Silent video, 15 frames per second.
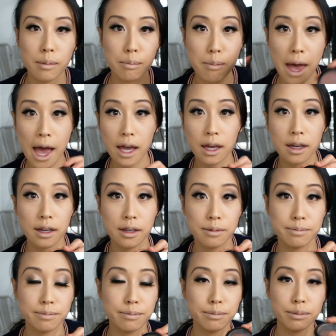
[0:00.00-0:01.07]
MAC
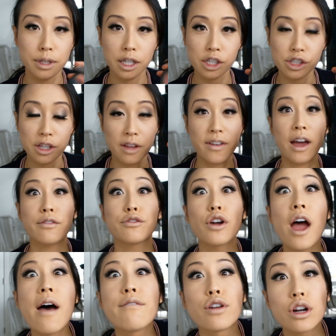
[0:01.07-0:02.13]
blush that I've had
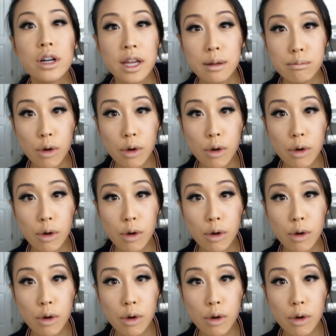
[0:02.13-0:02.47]
forever in